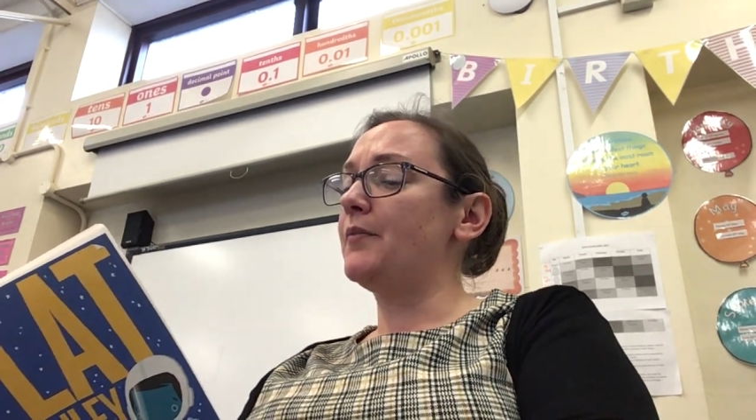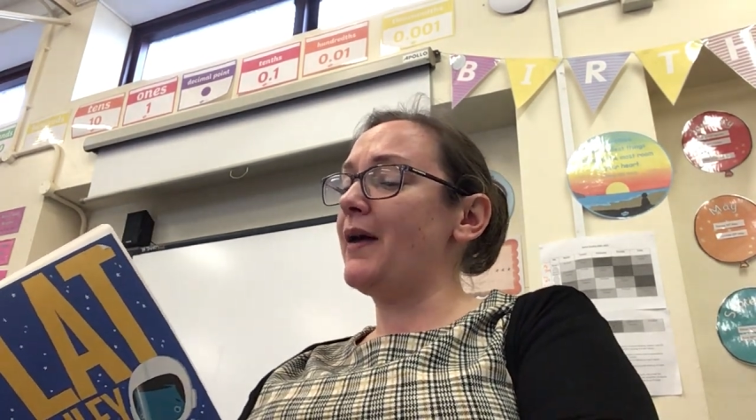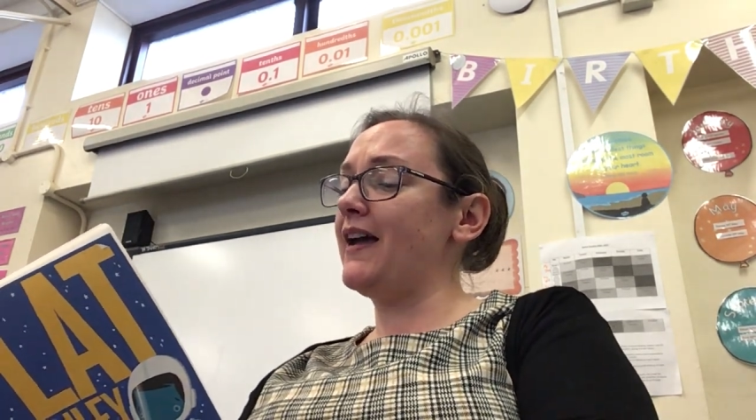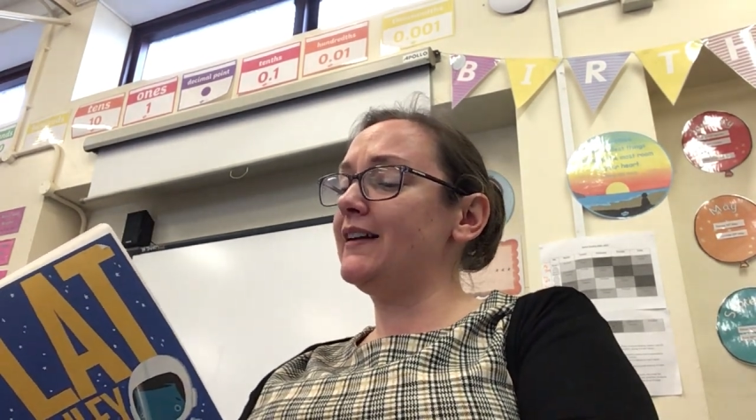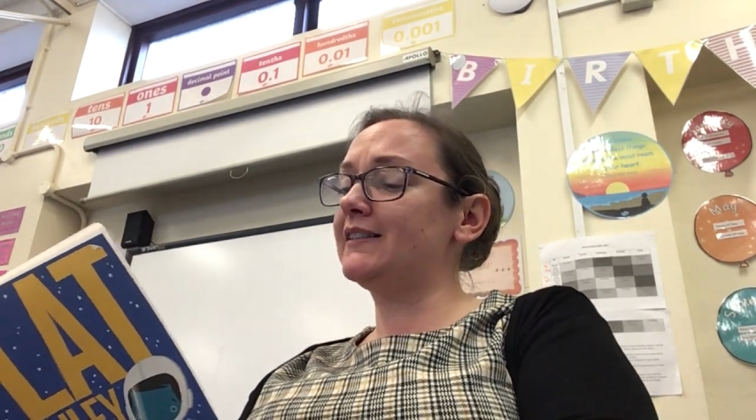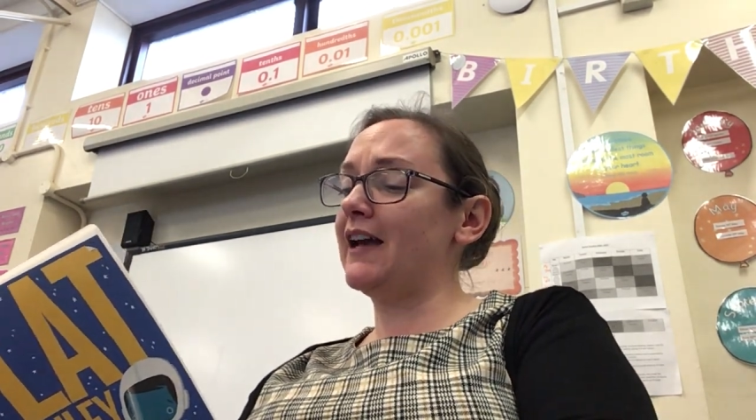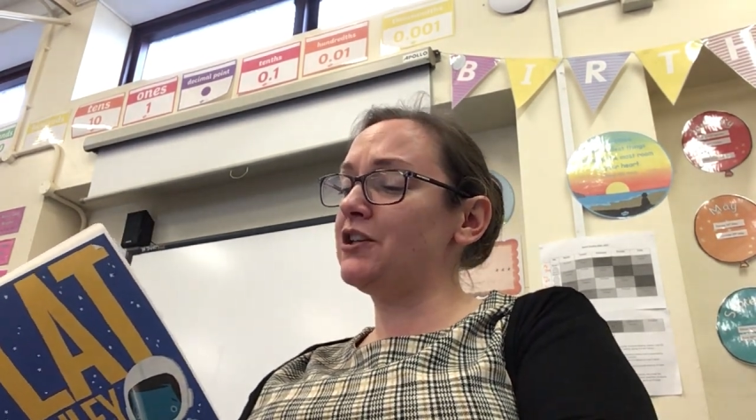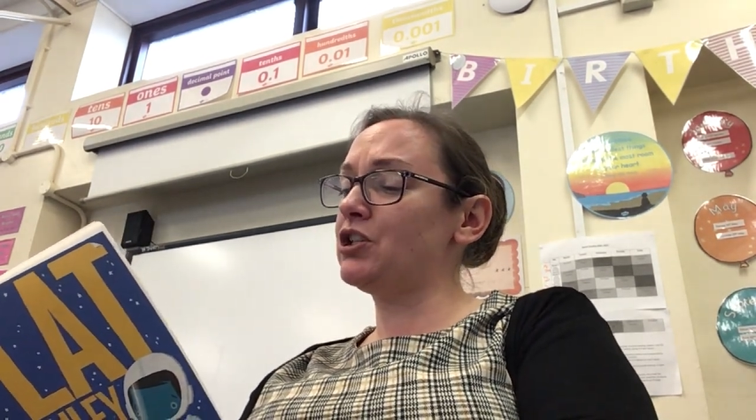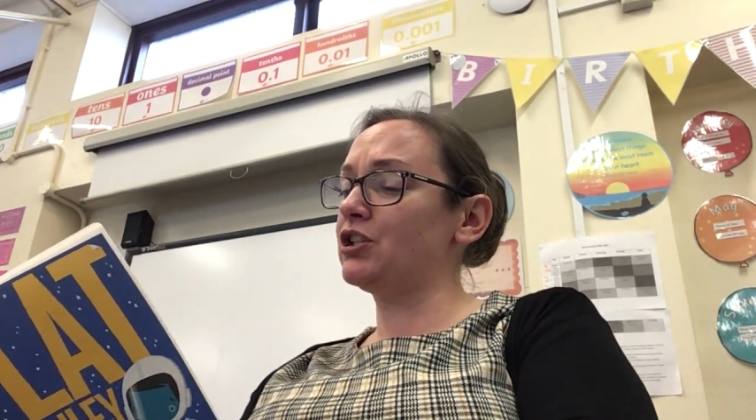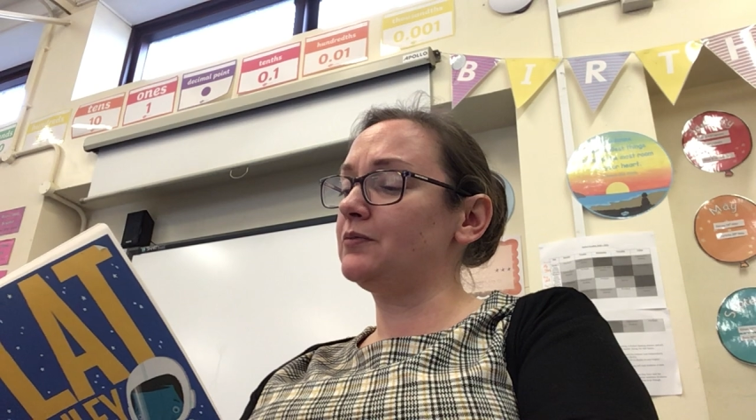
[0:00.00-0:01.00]
Pay
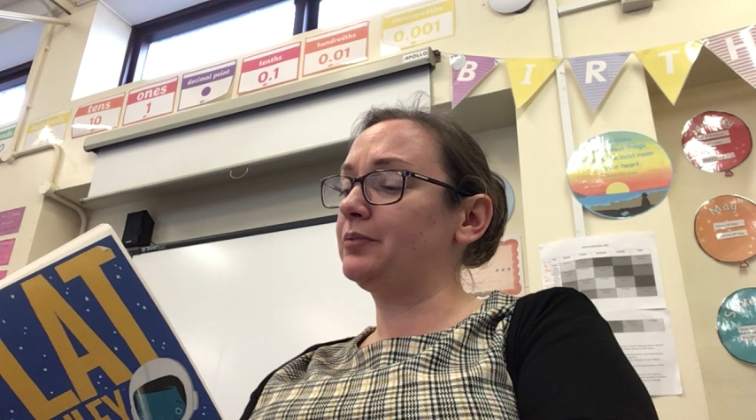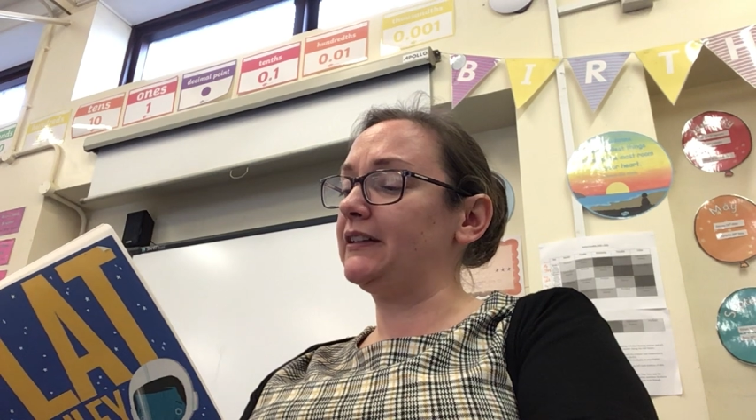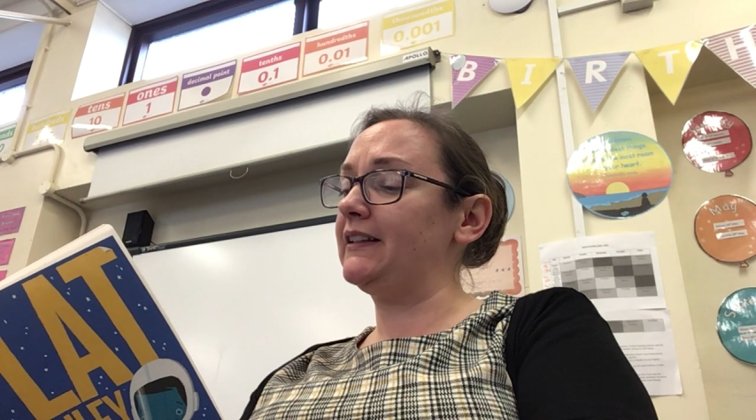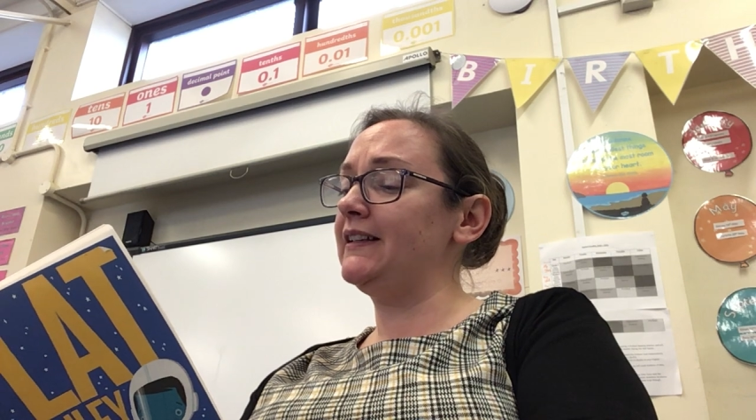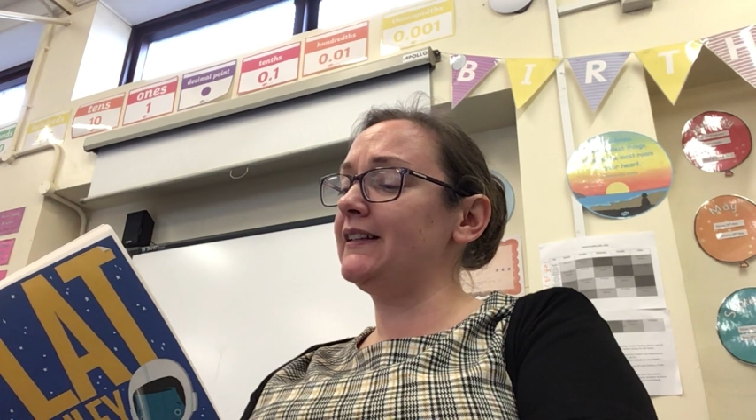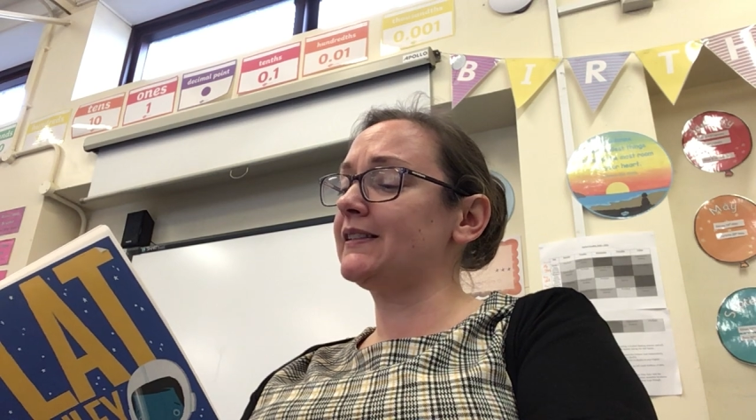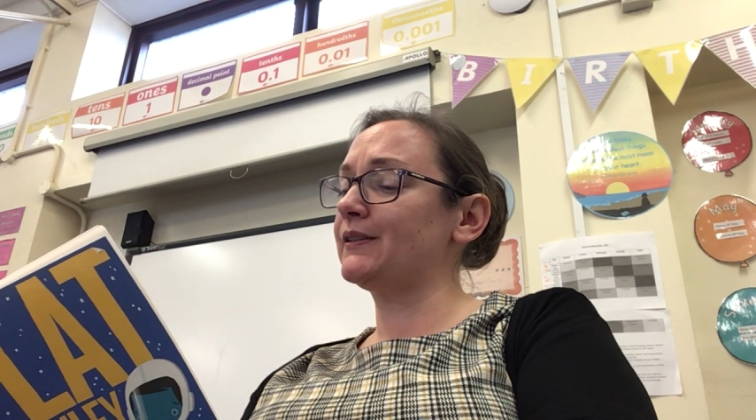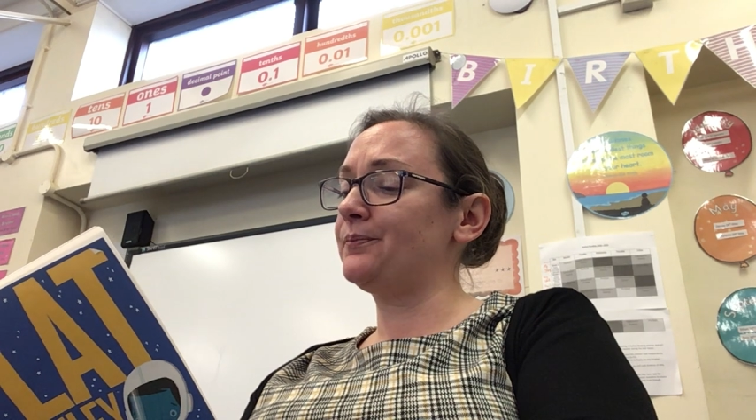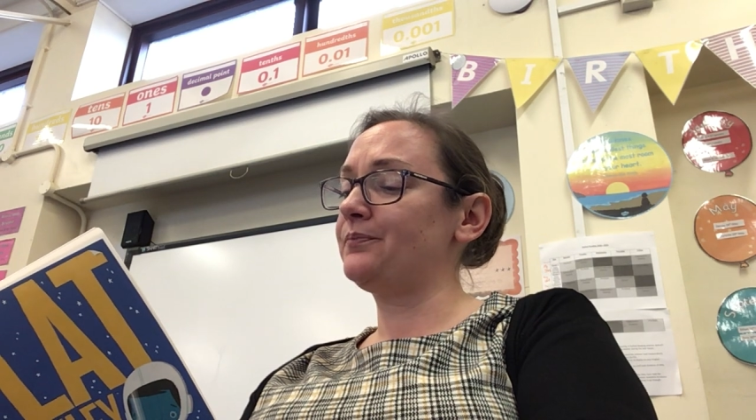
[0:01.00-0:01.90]
attention, please.